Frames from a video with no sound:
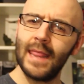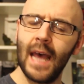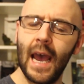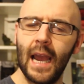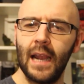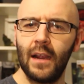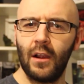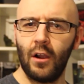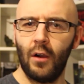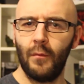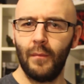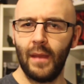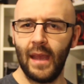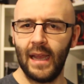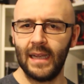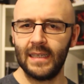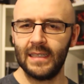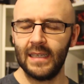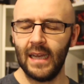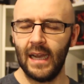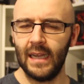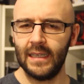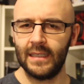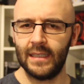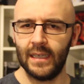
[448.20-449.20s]
That got me
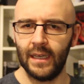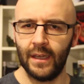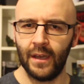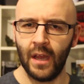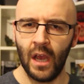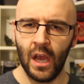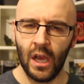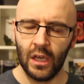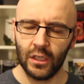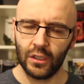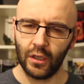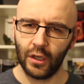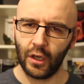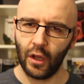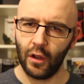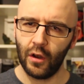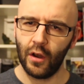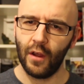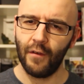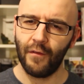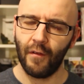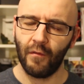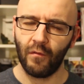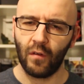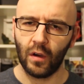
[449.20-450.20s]
excited. So I don't
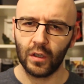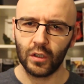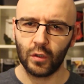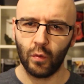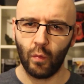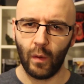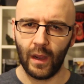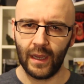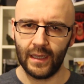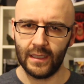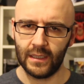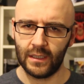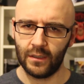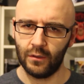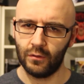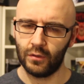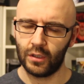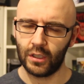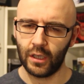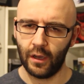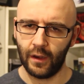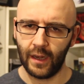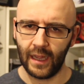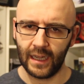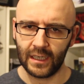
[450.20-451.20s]
know if I've got to wait until
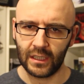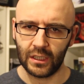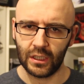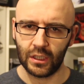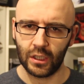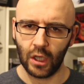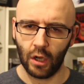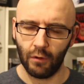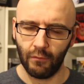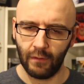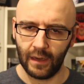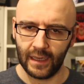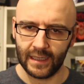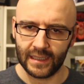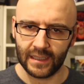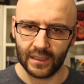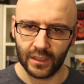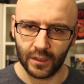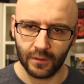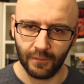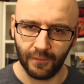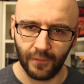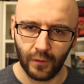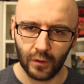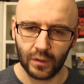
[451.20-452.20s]
Sony actually start releasing
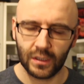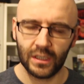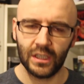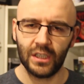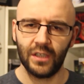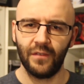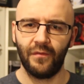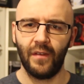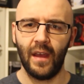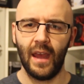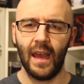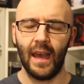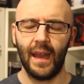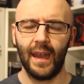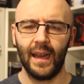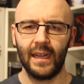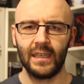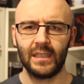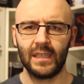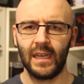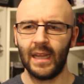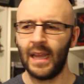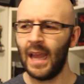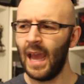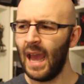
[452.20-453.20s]
some footage of it, and
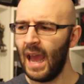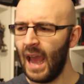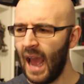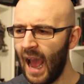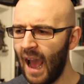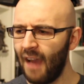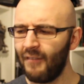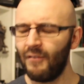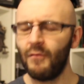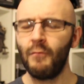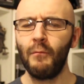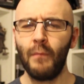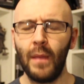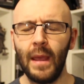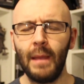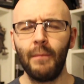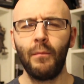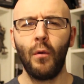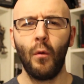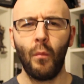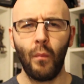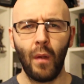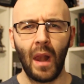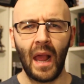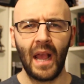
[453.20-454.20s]
actually having
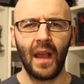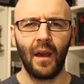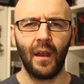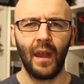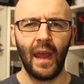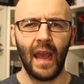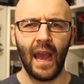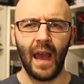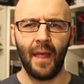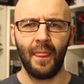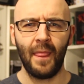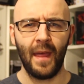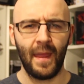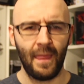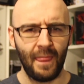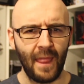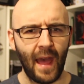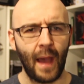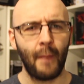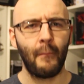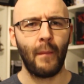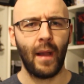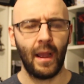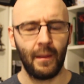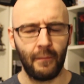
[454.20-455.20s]
people play on it, and then
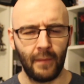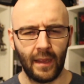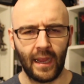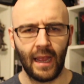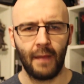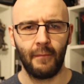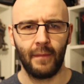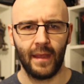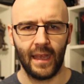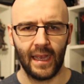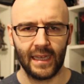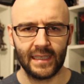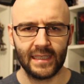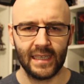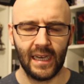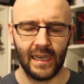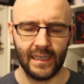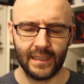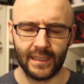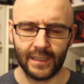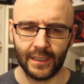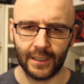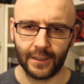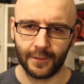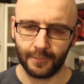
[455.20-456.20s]
that might get me
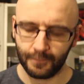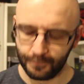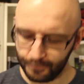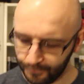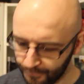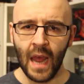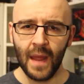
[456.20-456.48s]
excited.